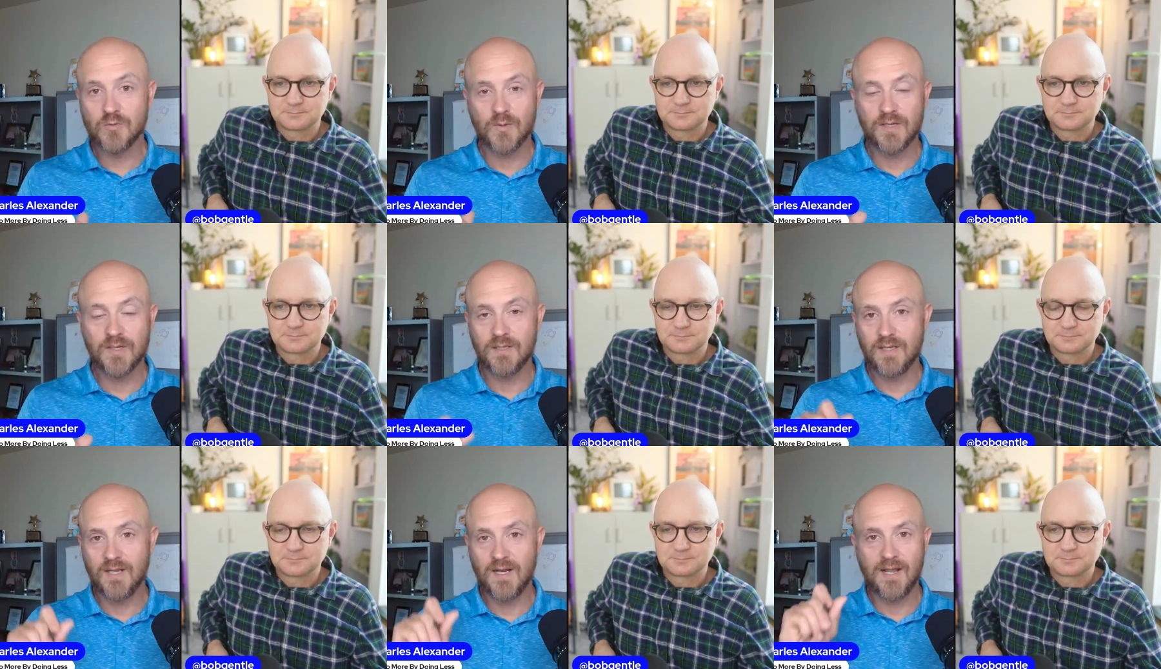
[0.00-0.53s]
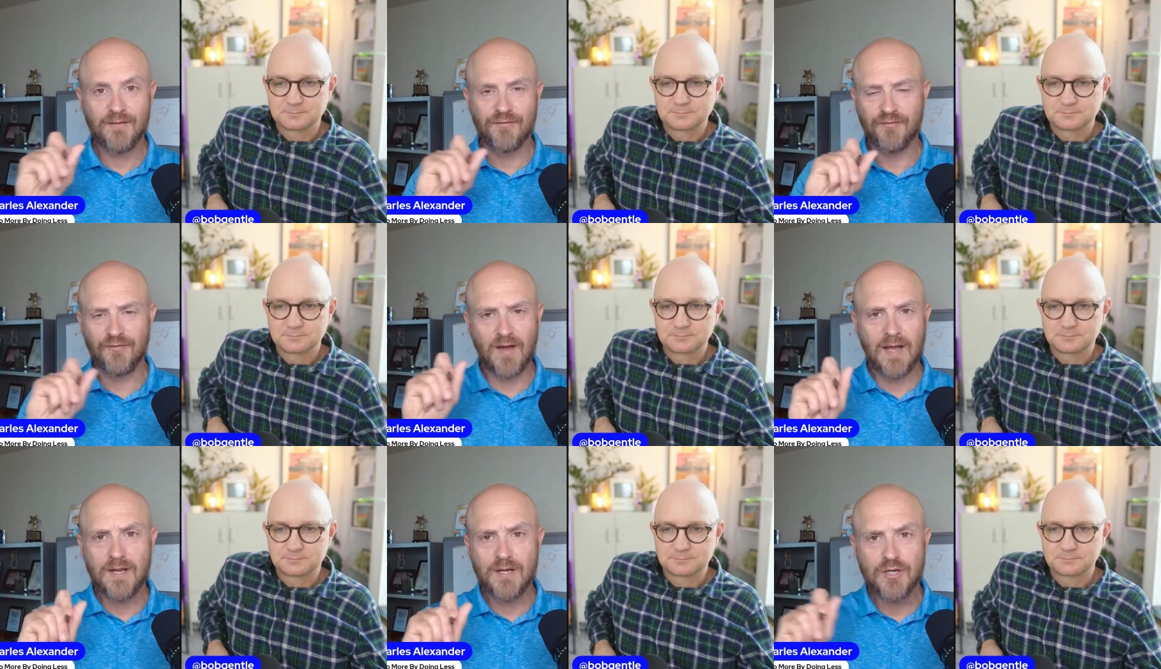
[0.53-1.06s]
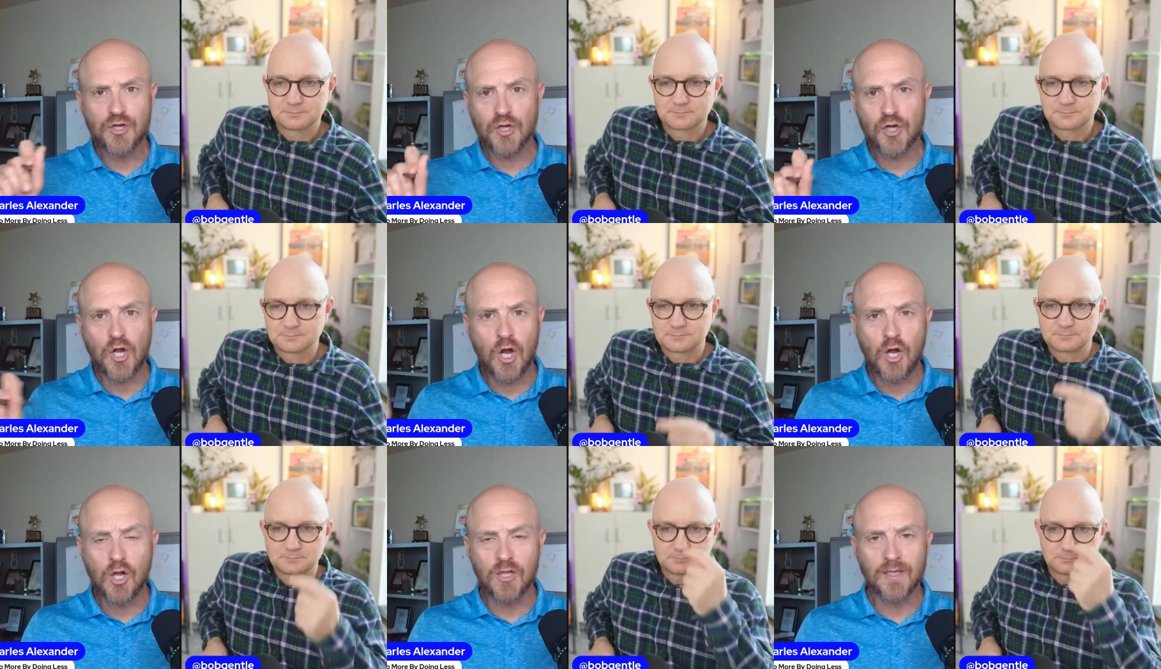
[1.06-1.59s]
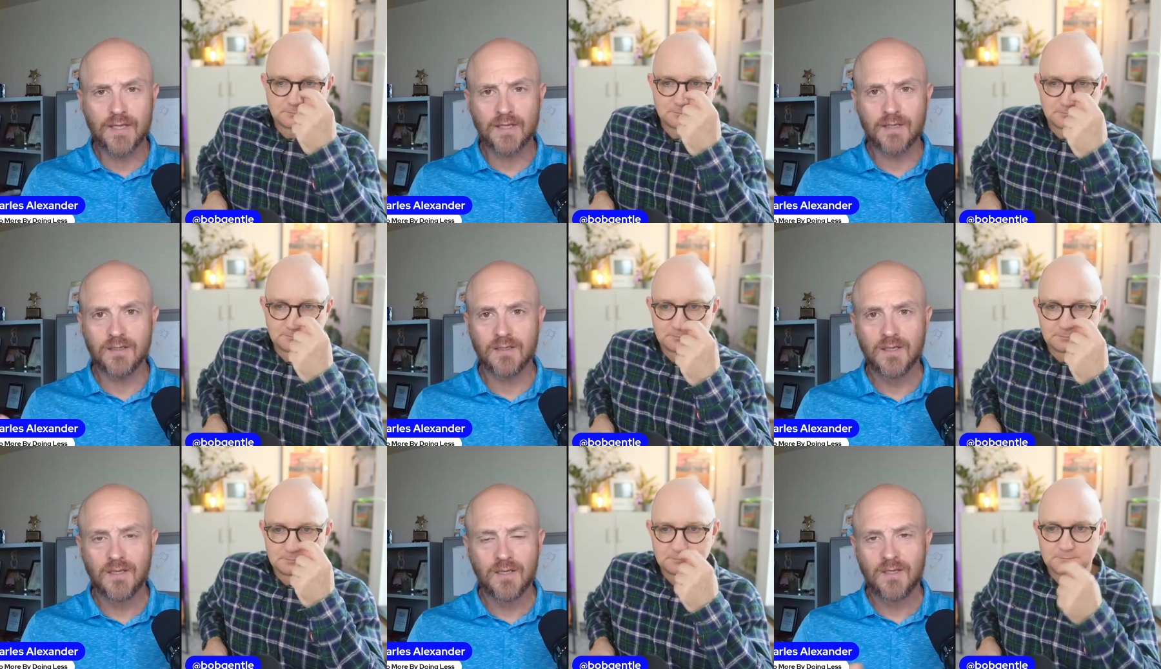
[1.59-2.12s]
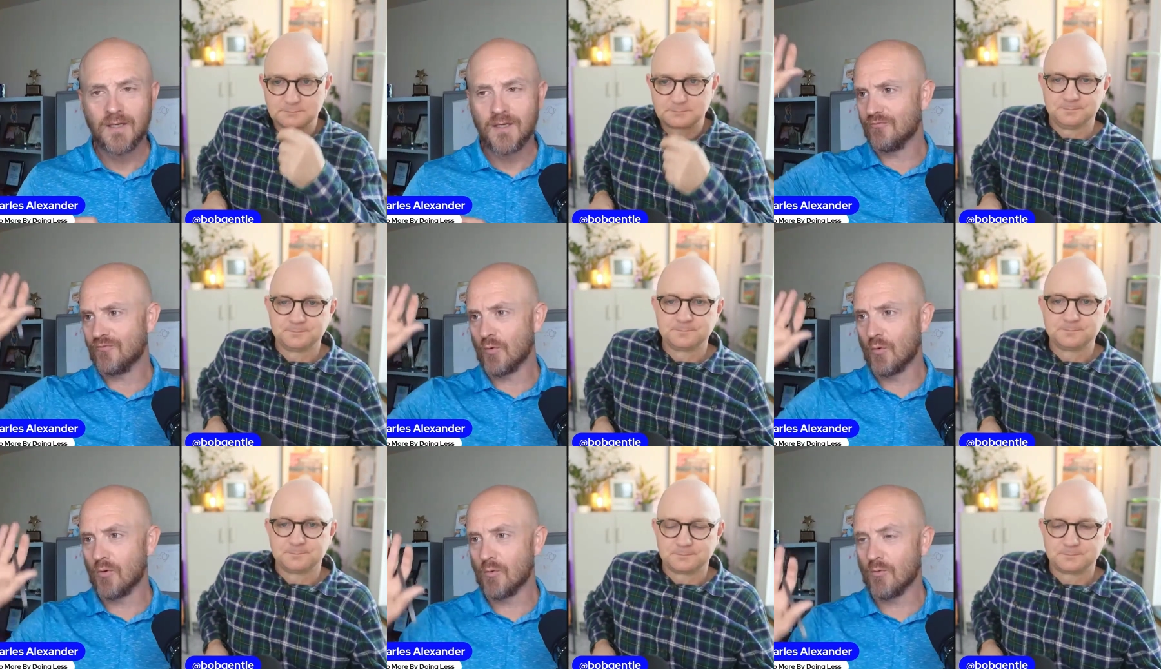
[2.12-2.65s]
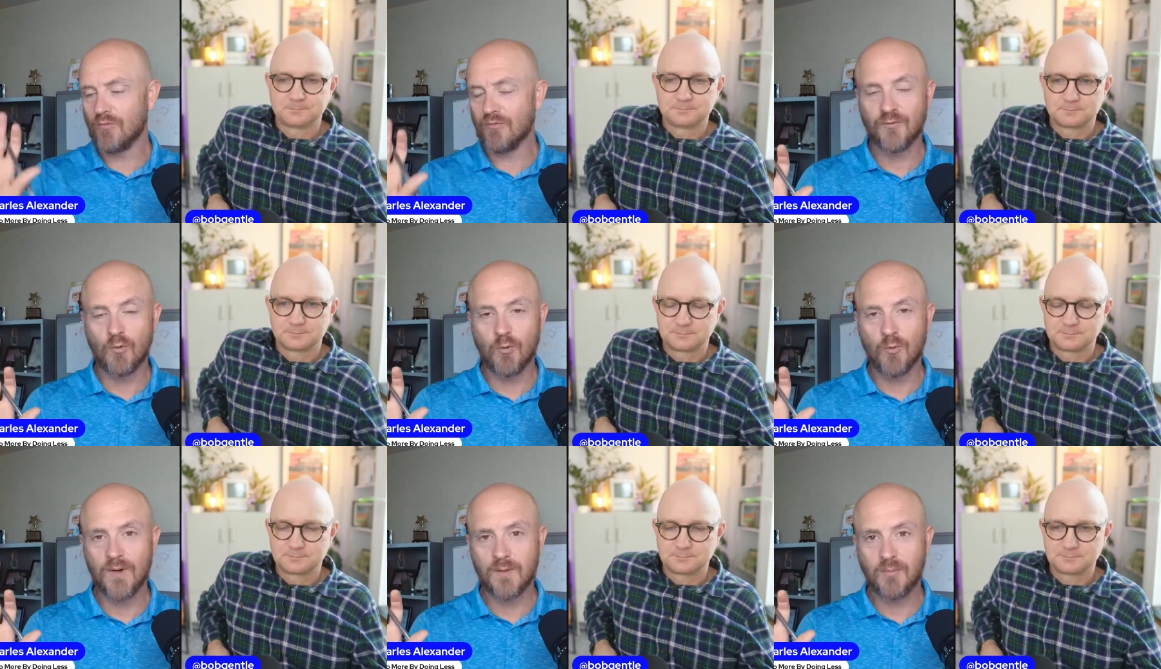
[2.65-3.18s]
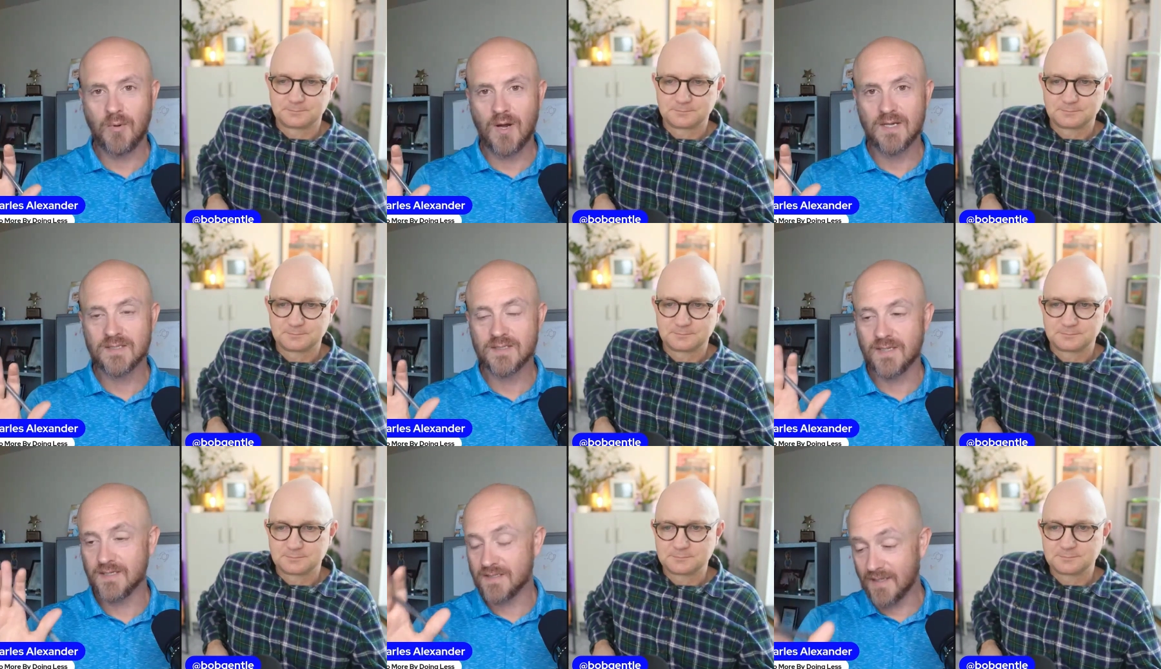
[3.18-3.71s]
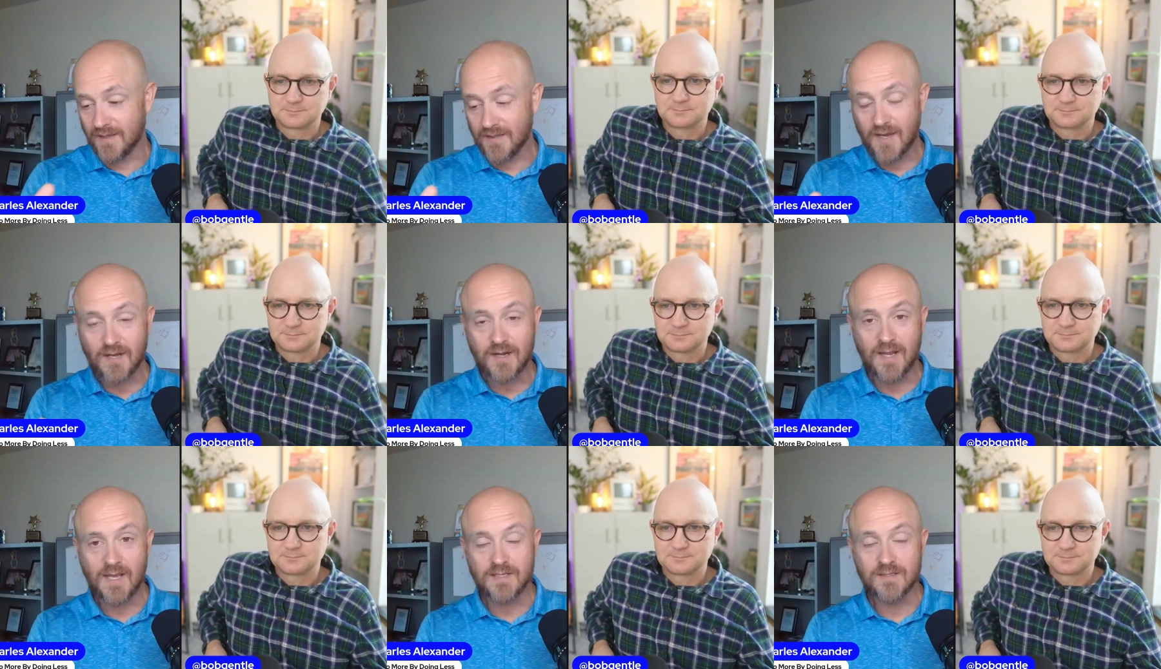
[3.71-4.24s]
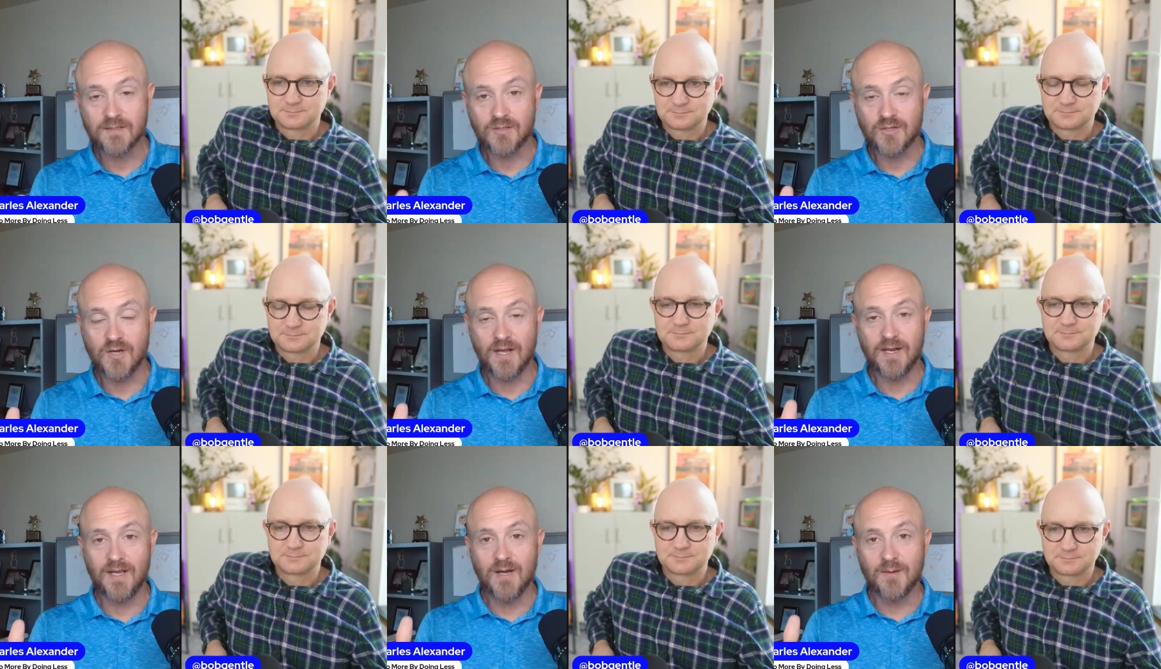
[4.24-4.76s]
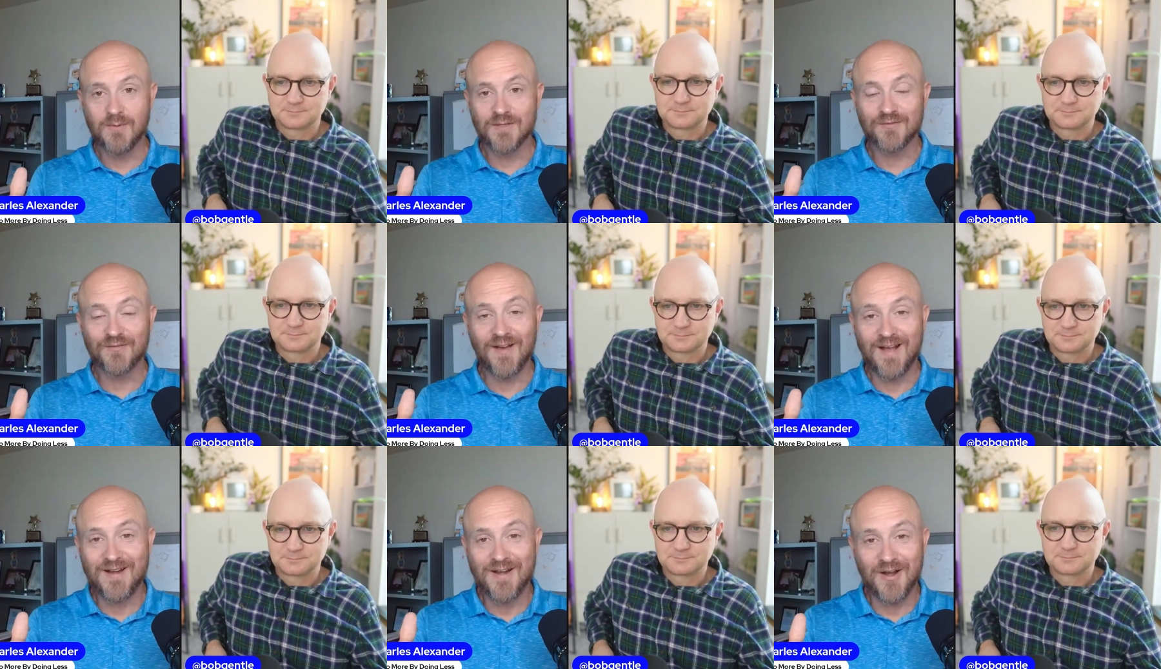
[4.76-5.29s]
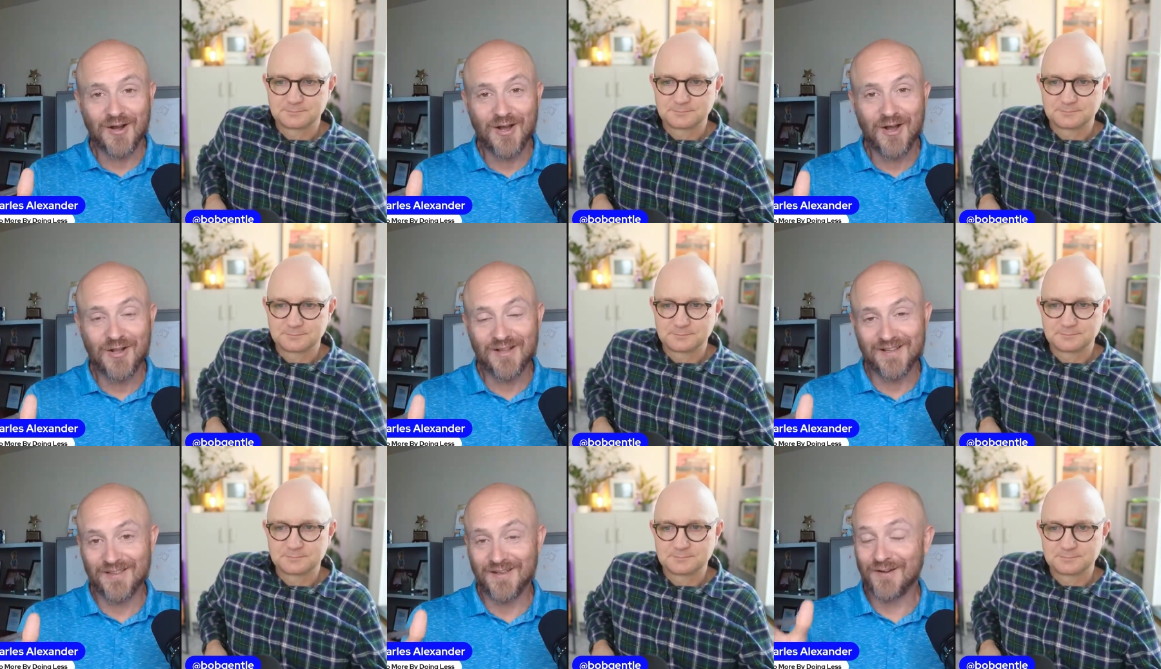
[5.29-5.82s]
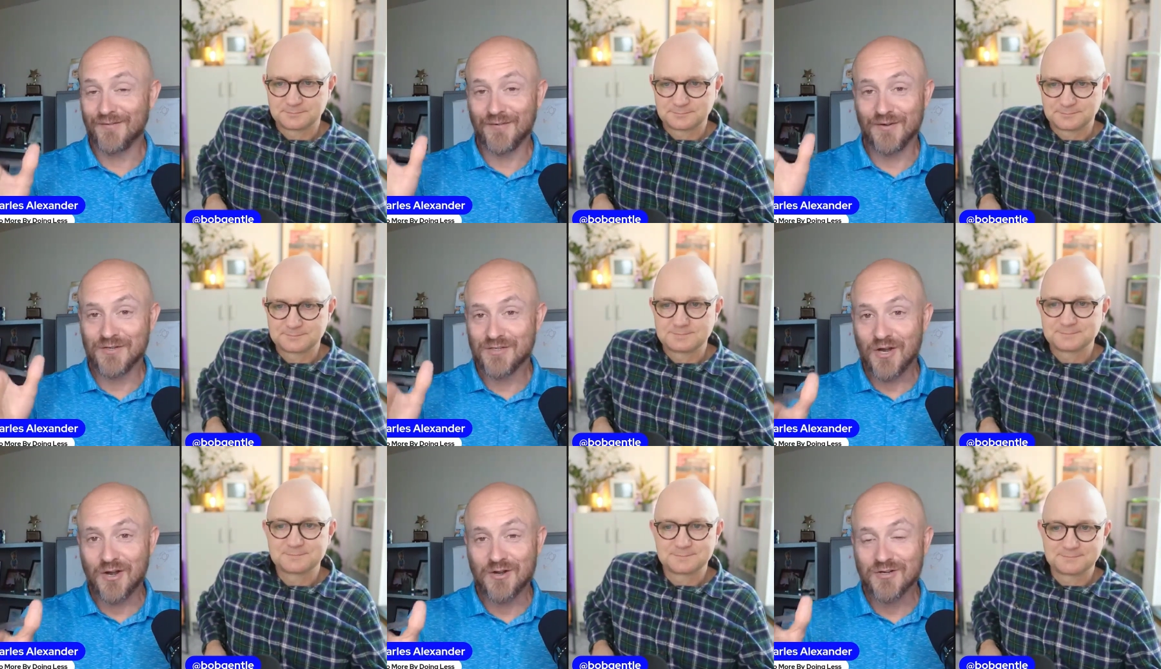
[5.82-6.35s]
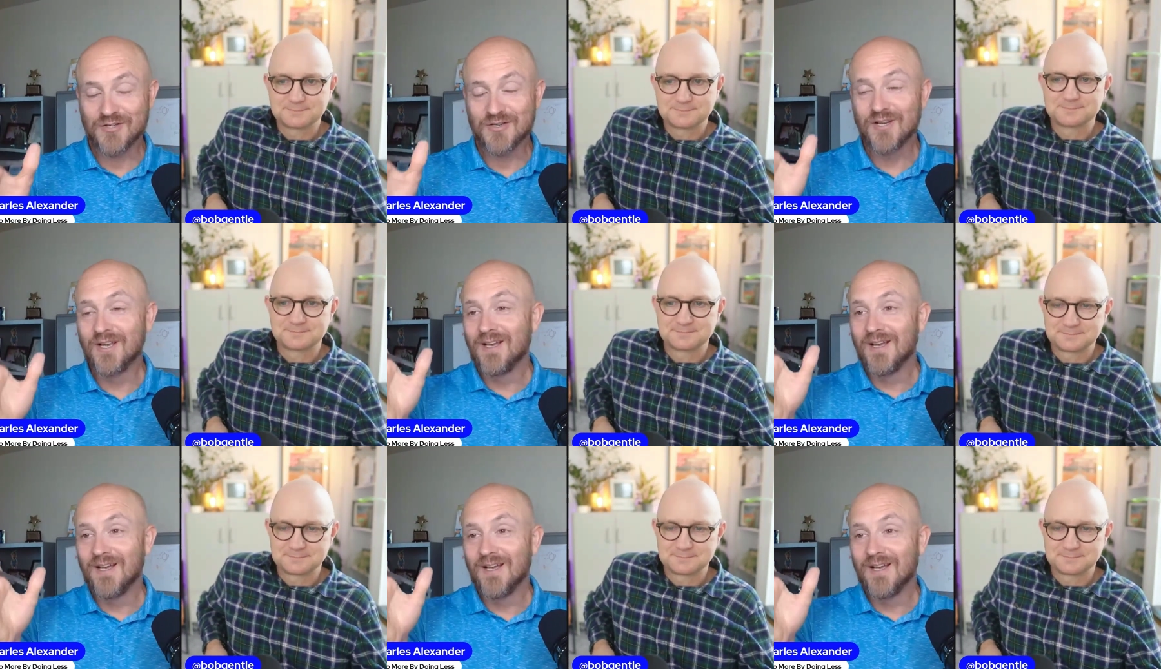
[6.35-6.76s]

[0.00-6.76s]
Speaker 1: We did a find your calling four four week process. And in their case, they're trying to help us find our calling there for church.